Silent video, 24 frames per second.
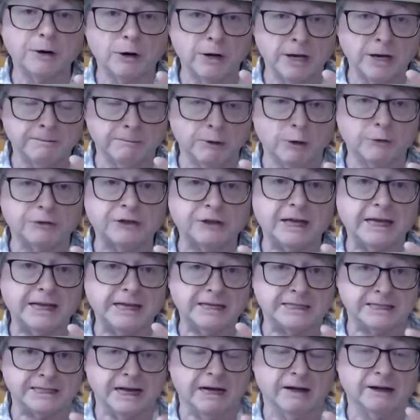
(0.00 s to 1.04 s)
both
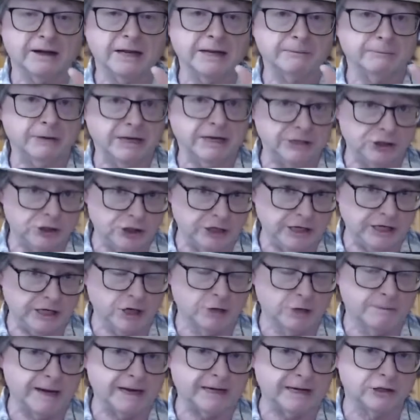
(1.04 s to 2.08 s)
keys now. In G,
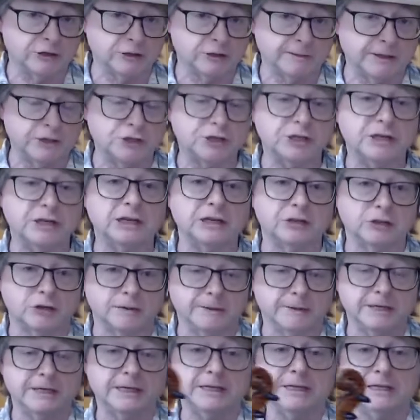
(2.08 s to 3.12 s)
go back and do them in G, and do them
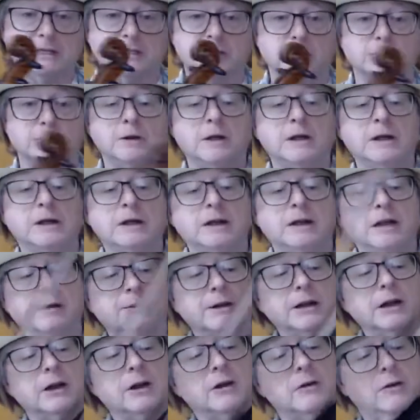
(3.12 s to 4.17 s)
in D. So here
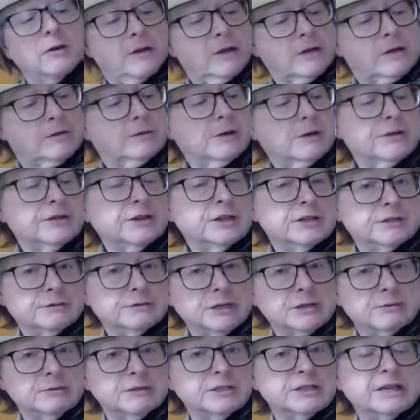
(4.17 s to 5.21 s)
we go with this.
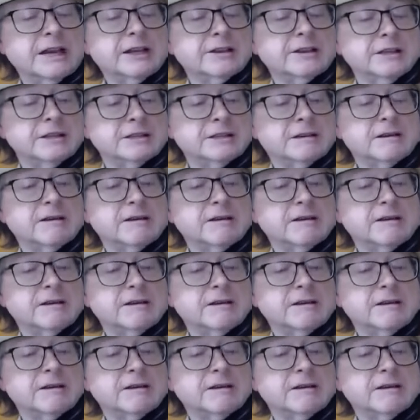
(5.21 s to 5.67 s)
This one's like this.